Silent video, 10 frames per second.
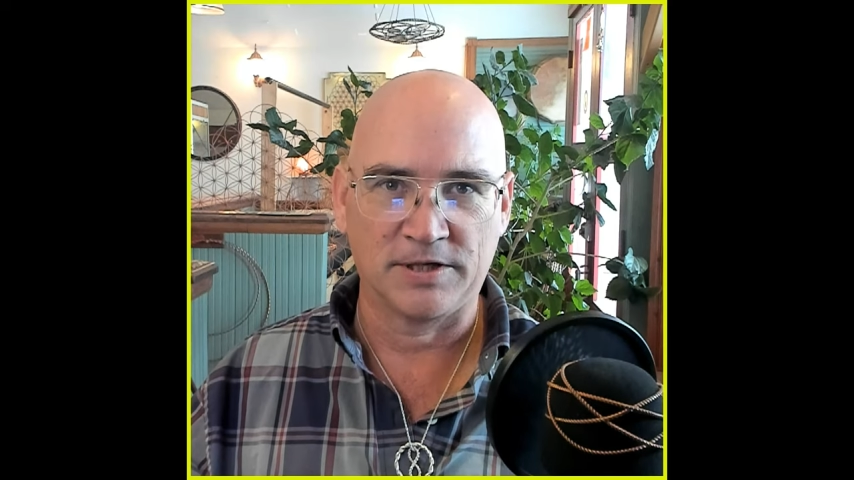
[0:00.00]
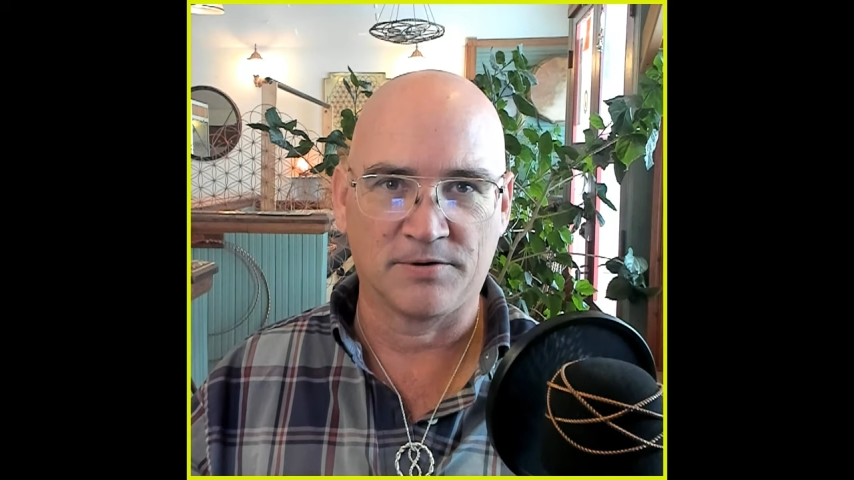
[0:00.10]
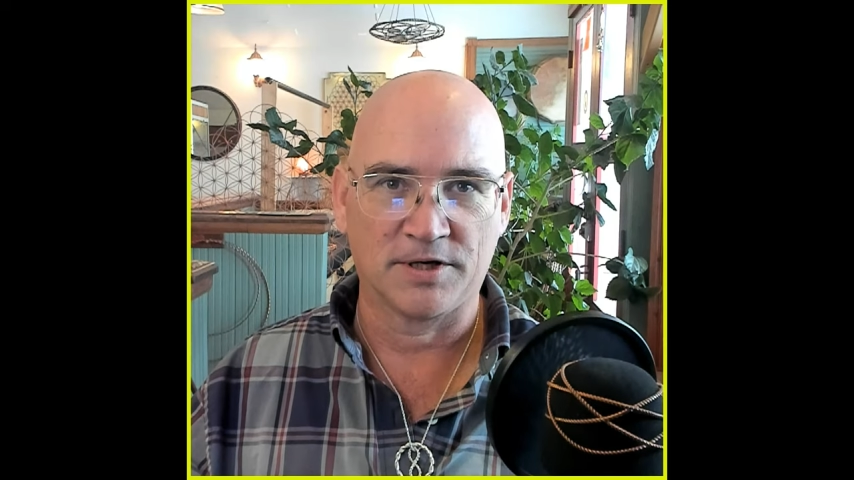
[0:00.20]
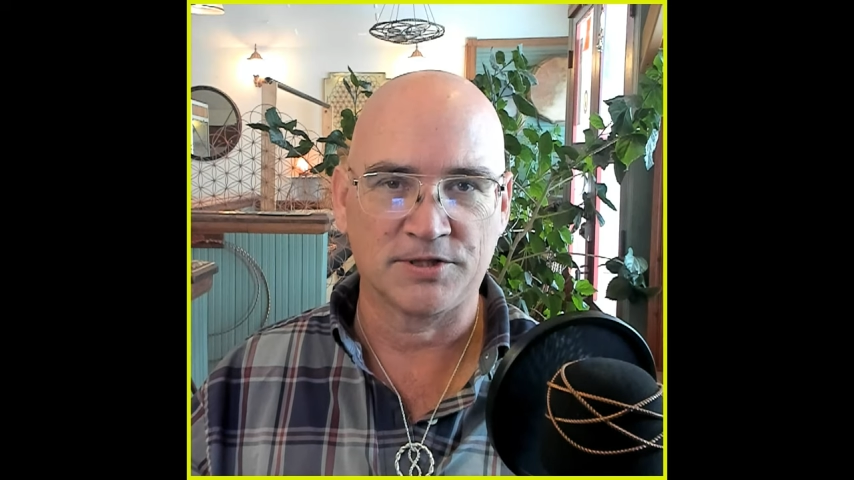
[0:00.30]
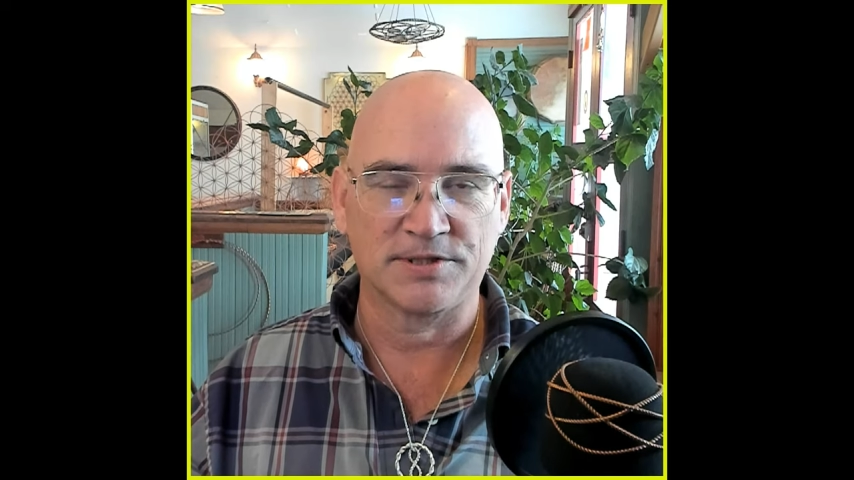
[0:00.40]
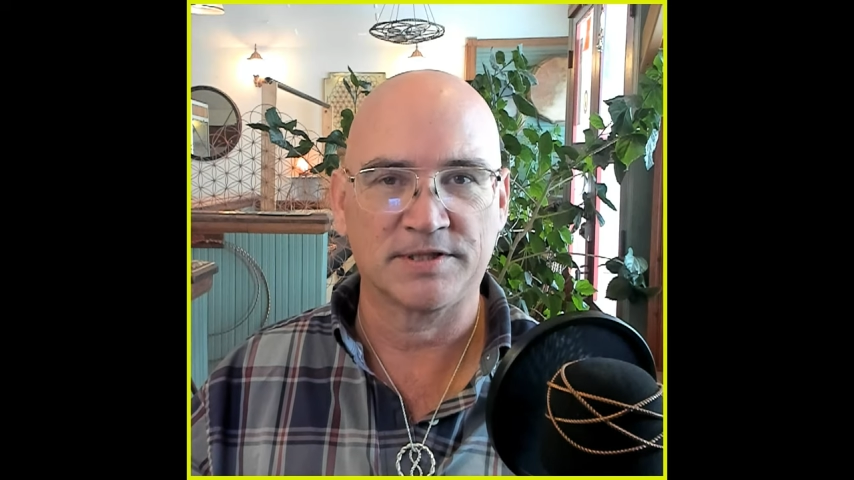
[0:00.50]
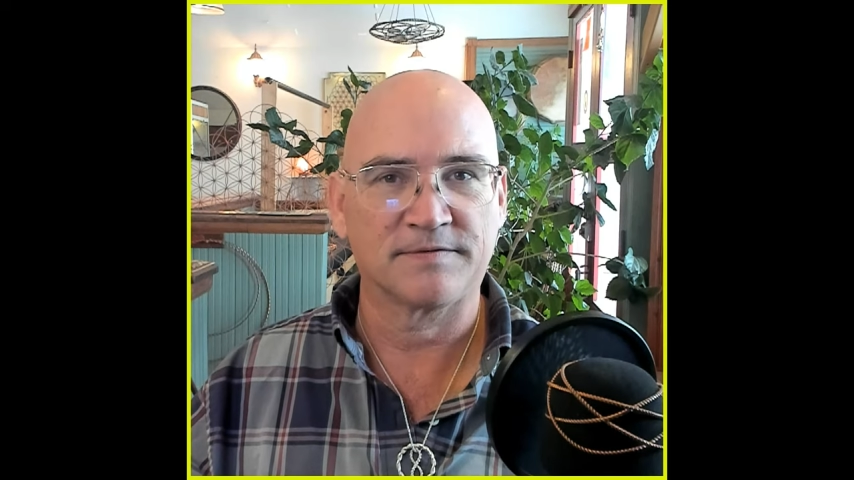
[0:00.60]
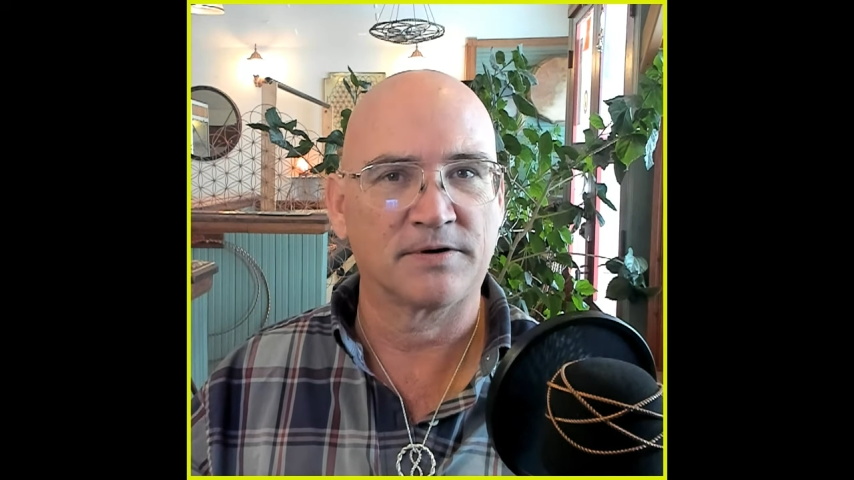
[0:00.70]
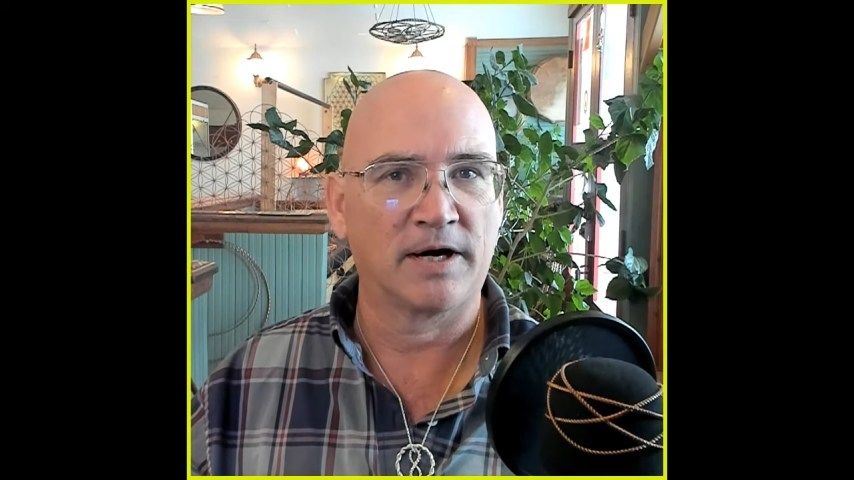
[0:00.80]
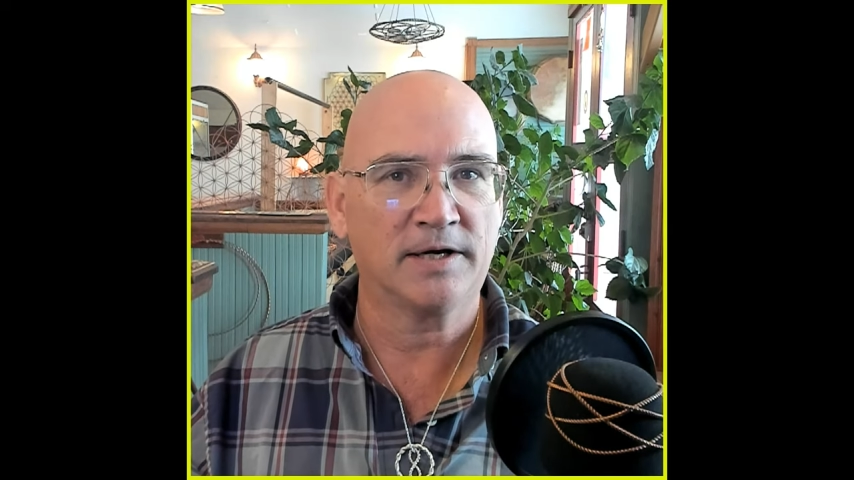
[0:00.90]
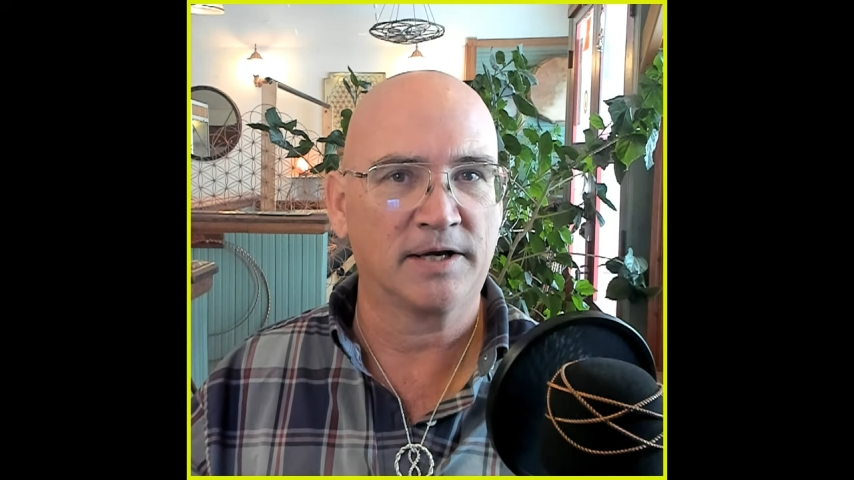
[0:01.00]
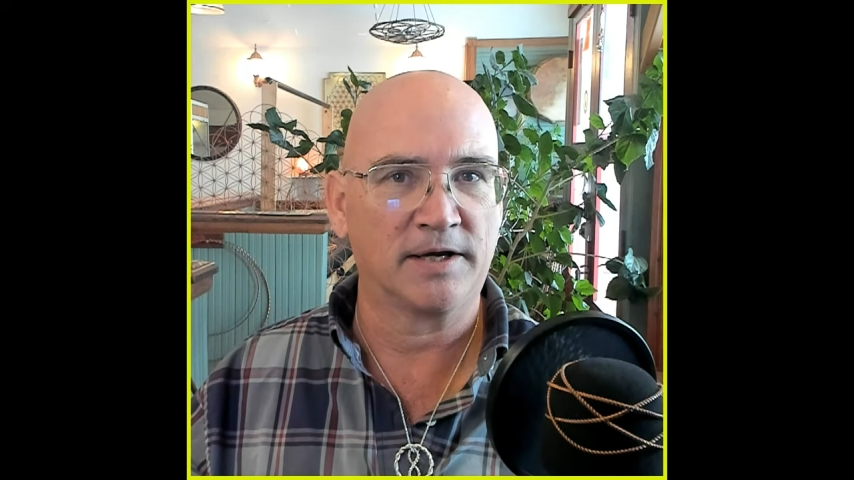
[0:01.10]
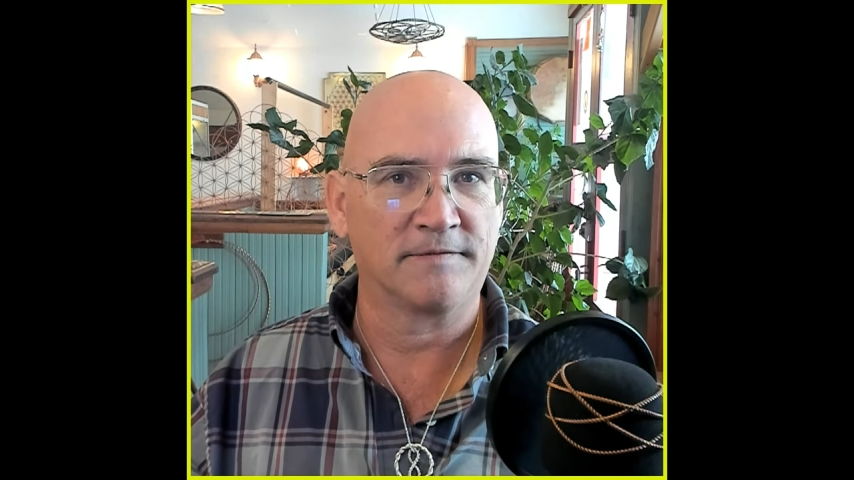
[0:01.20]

Questions Friday